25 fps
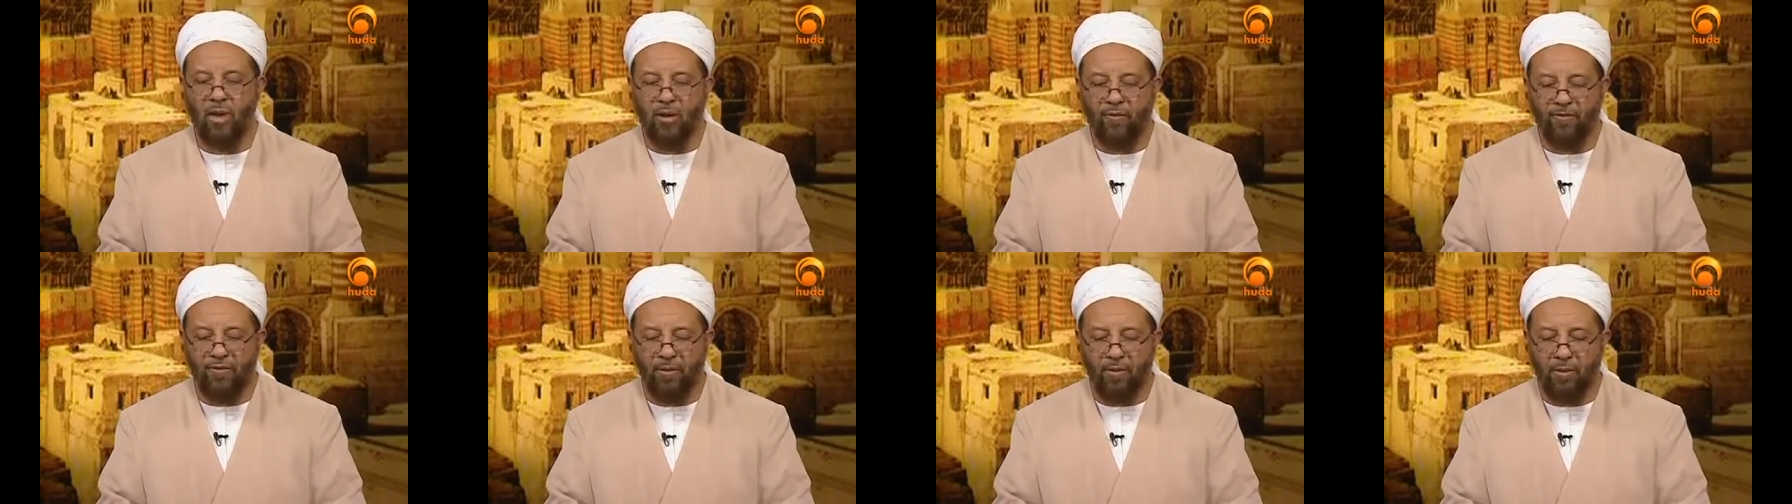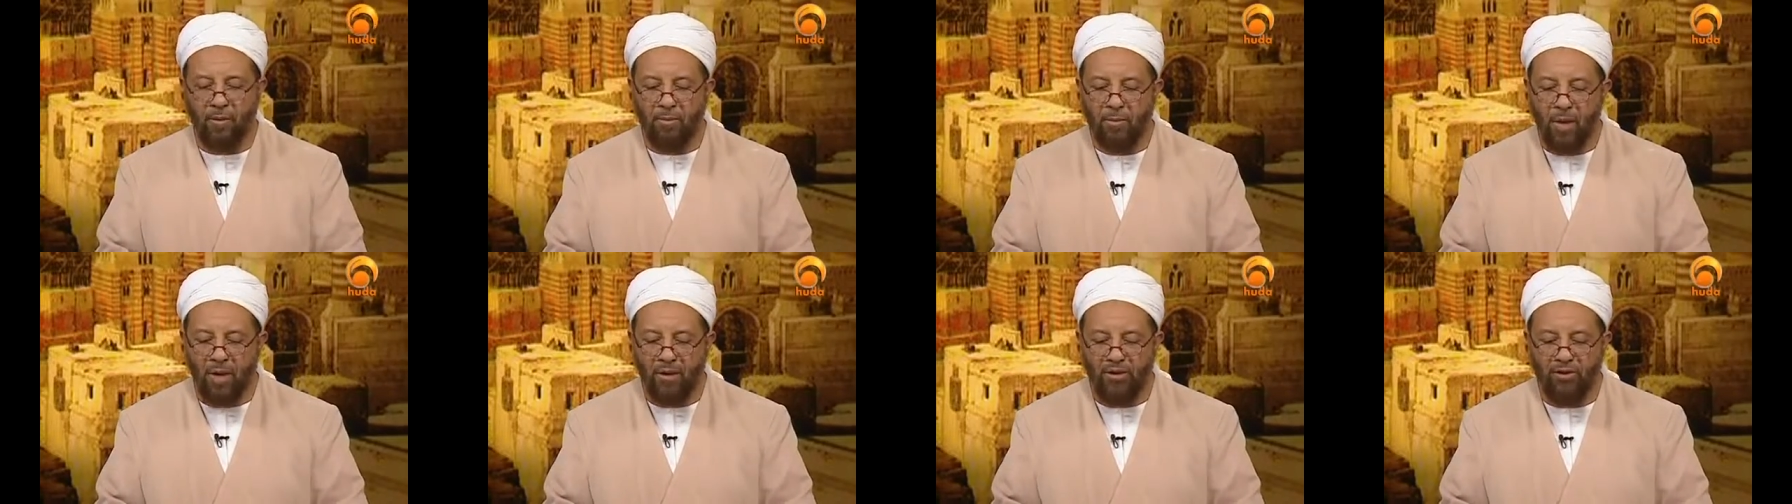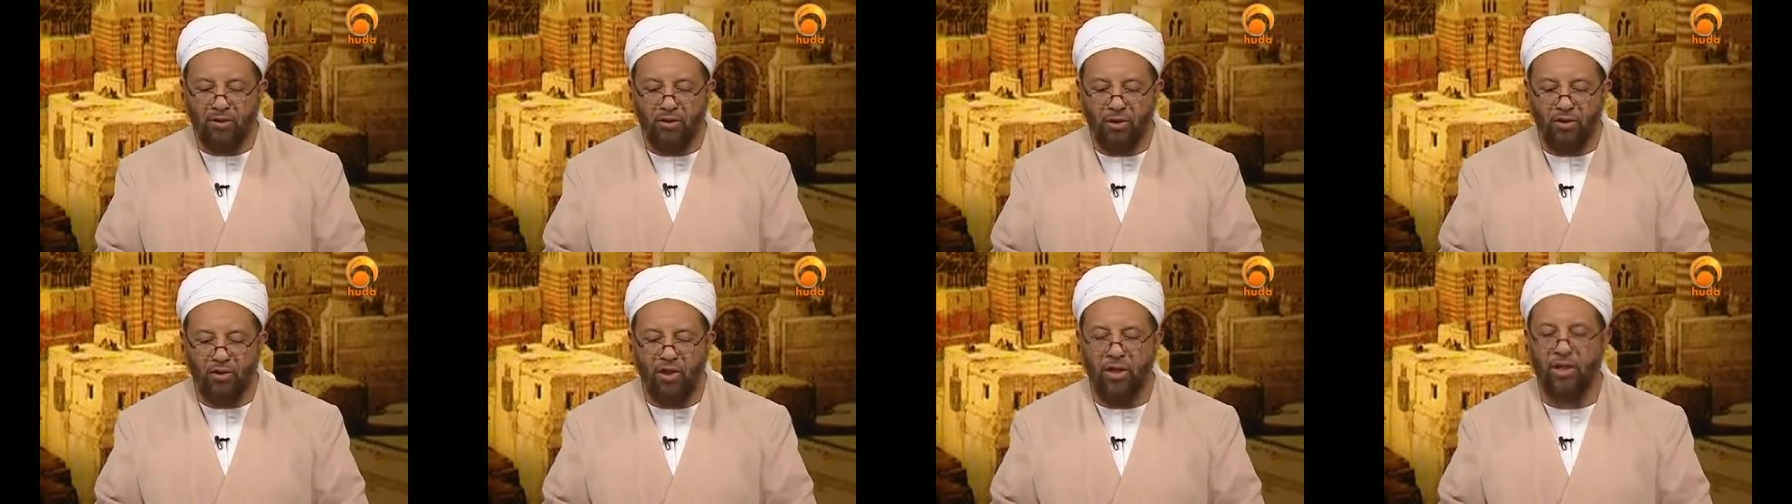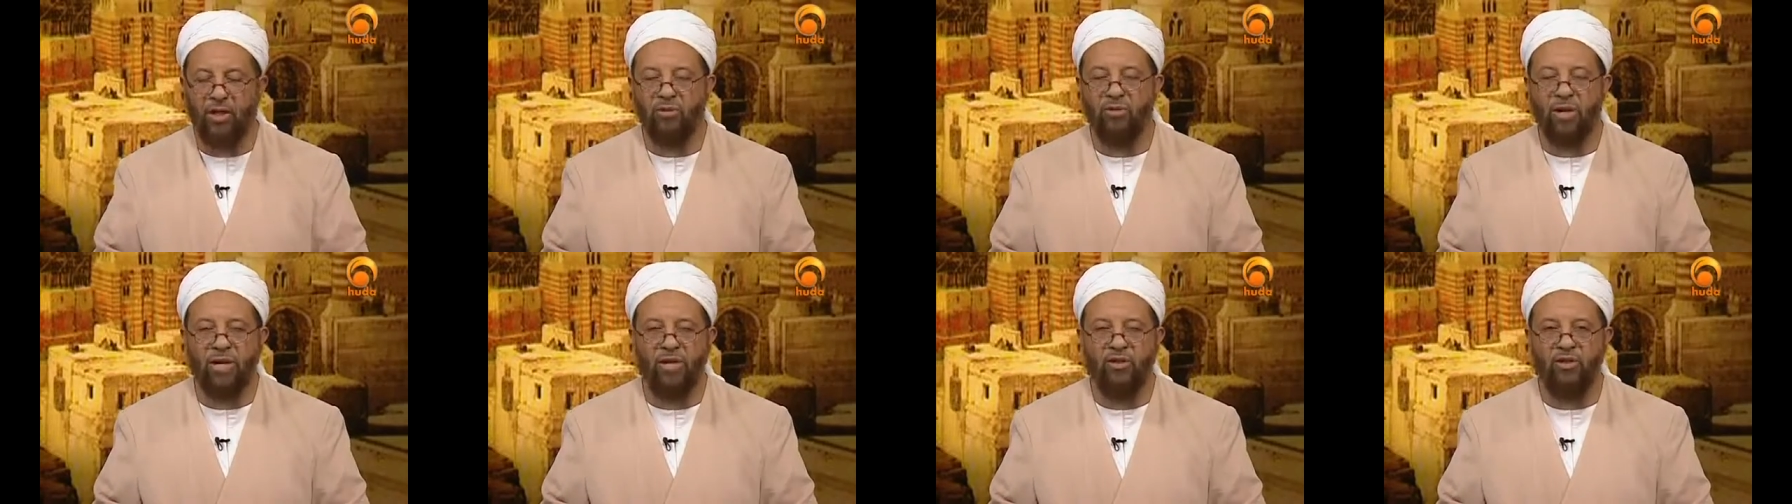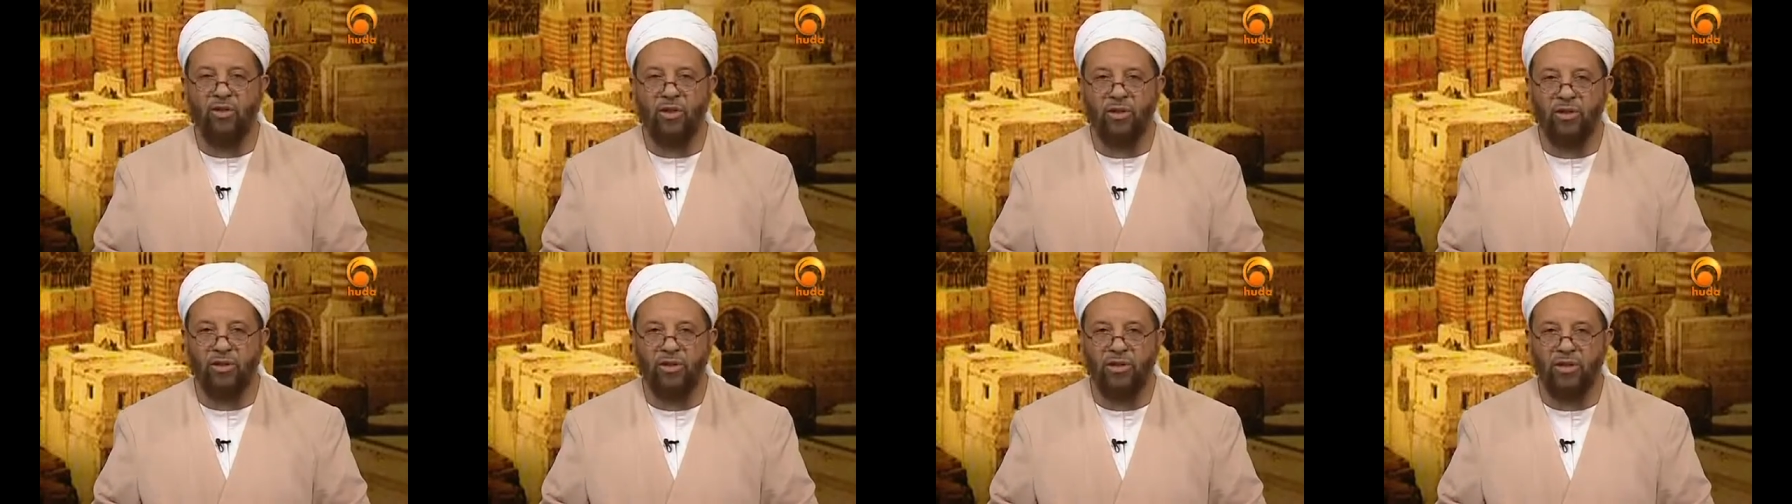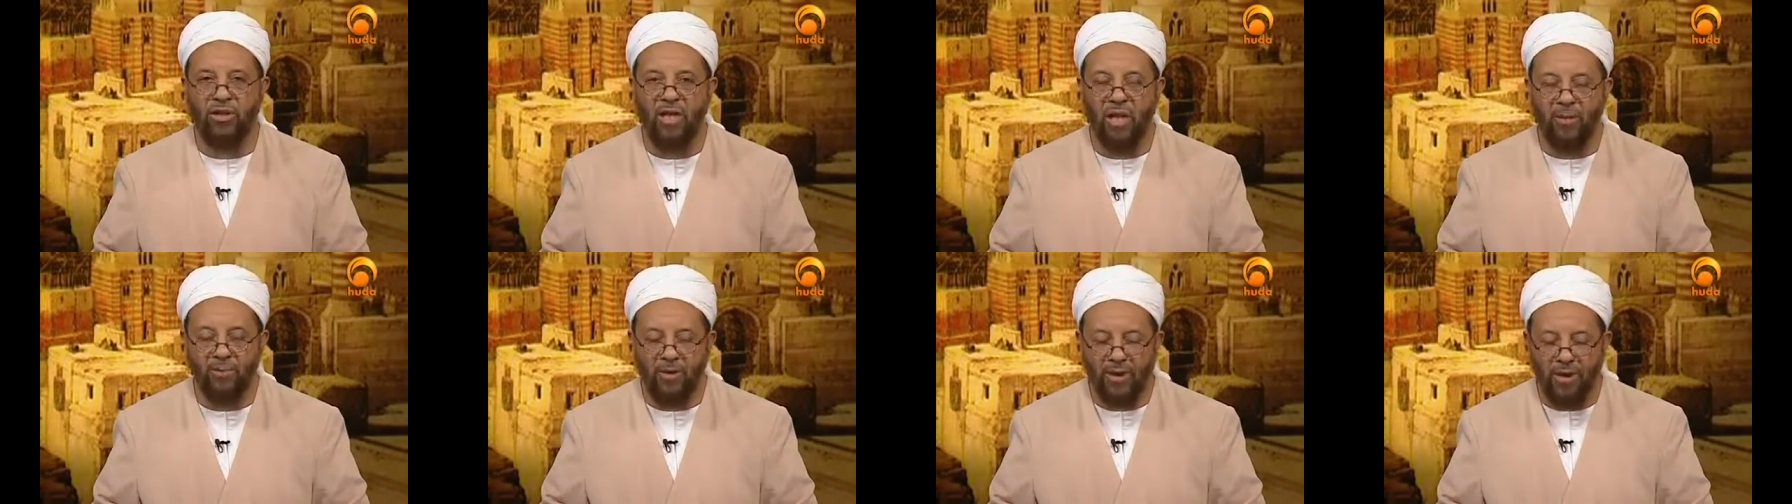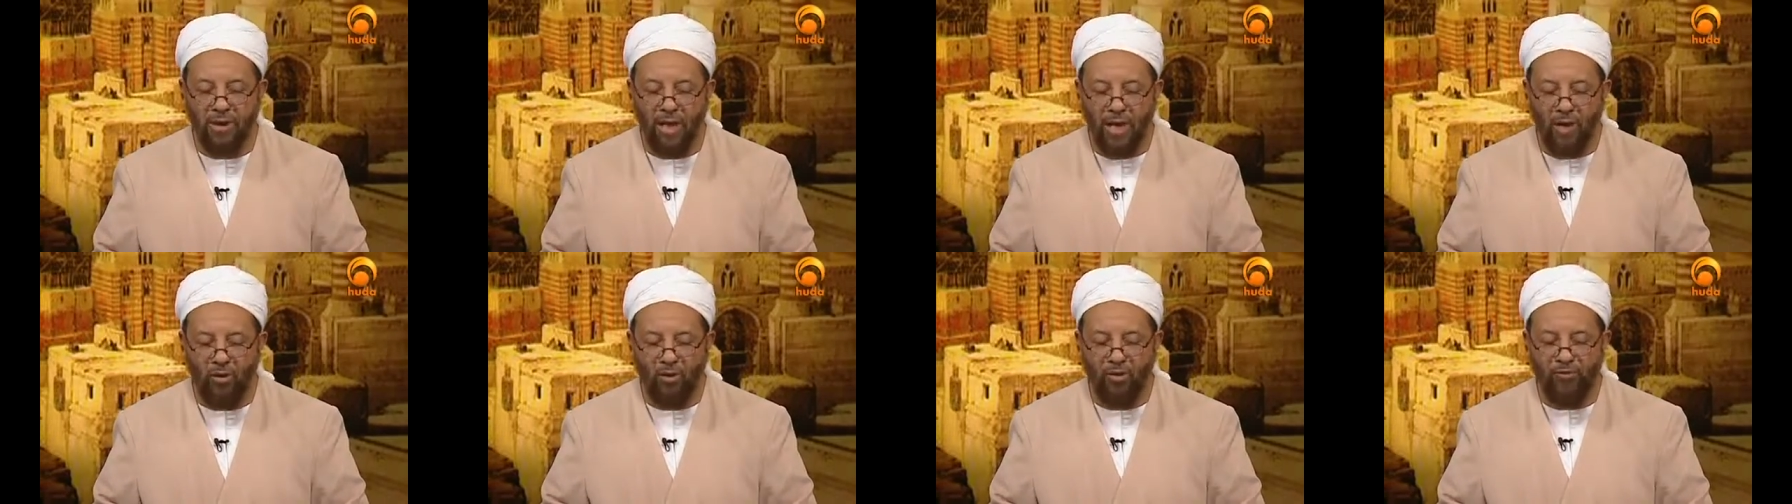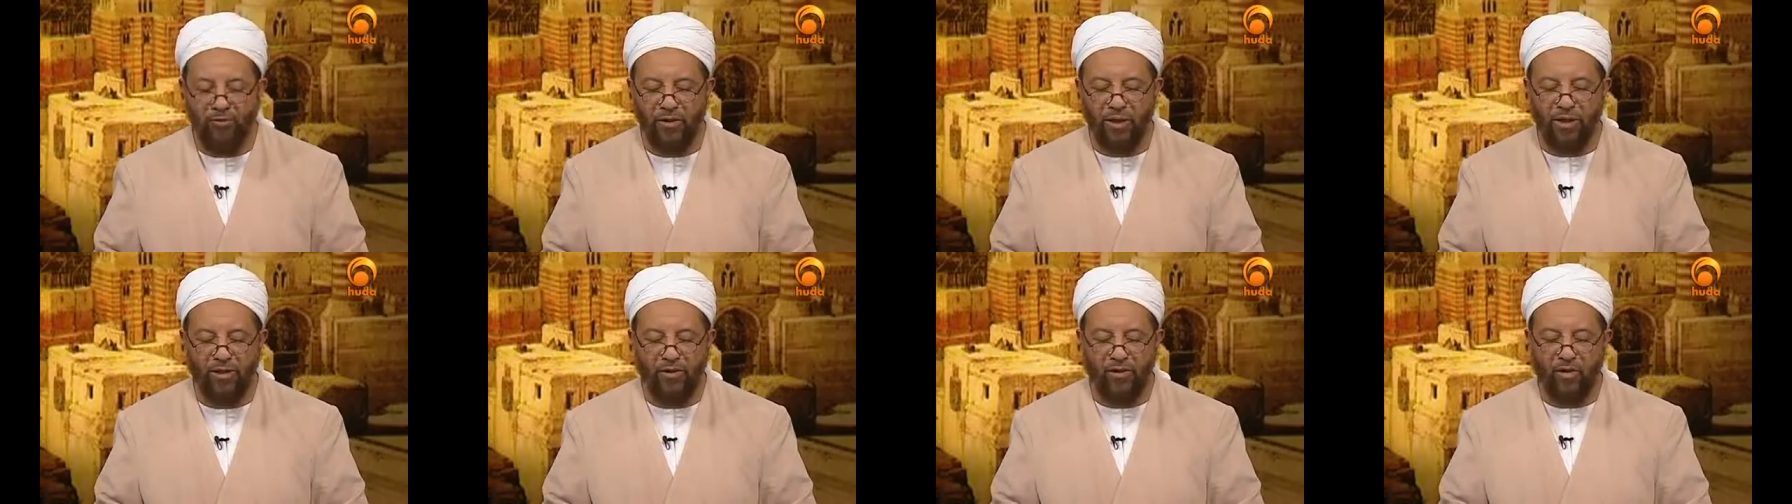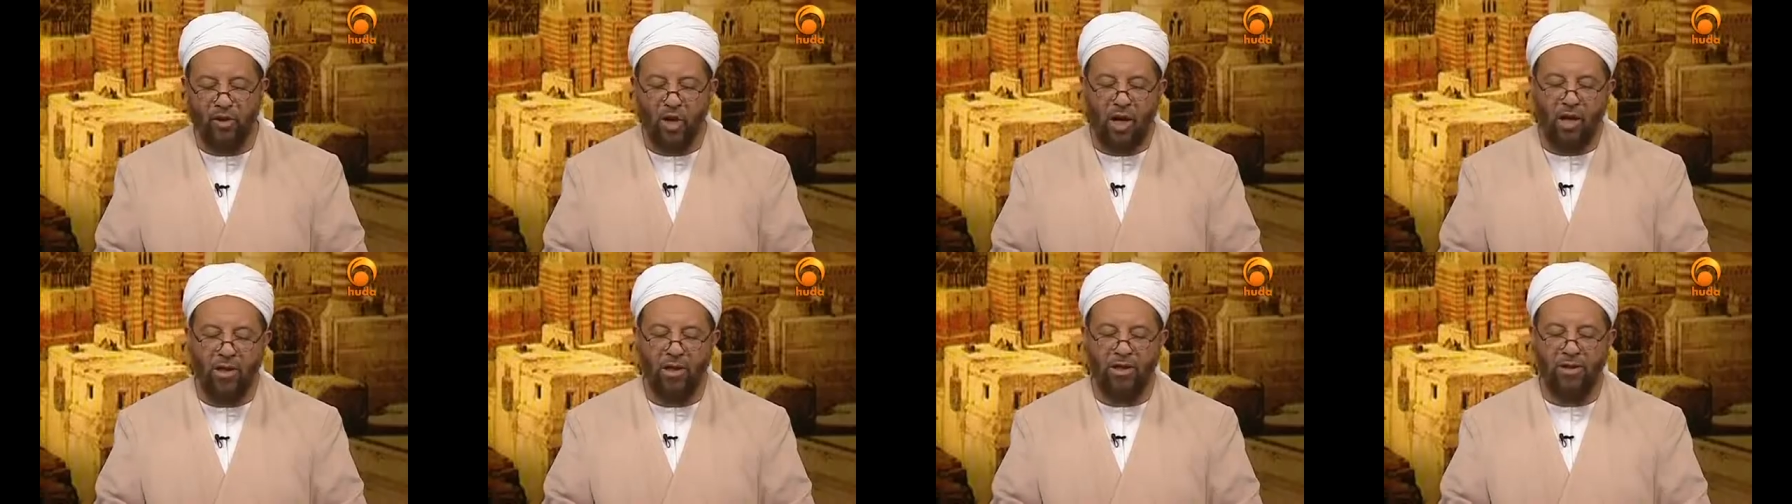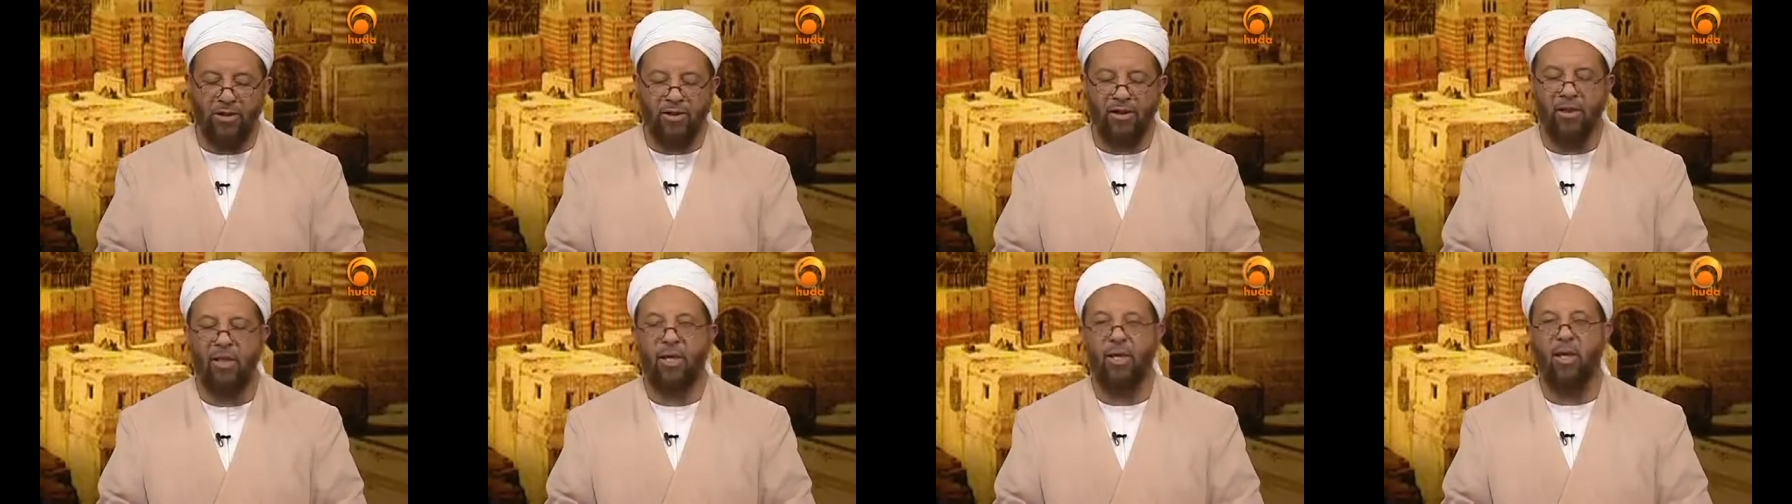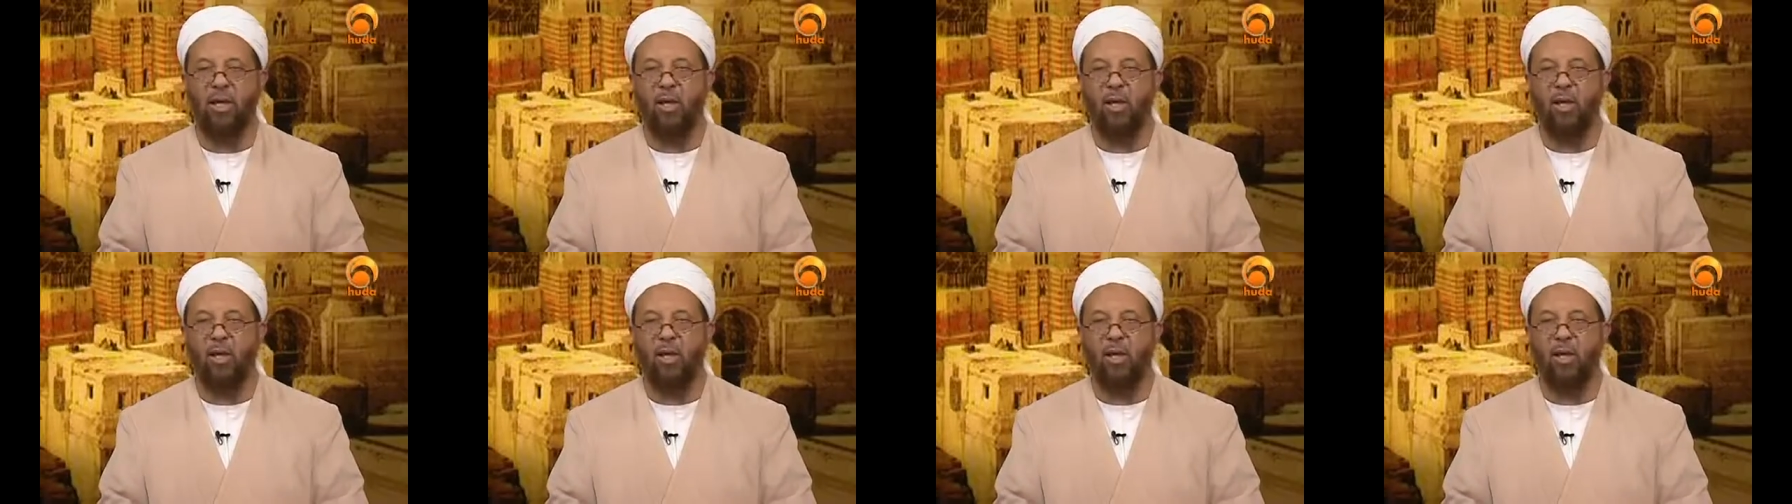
From amongst the generations coming out of these scholars,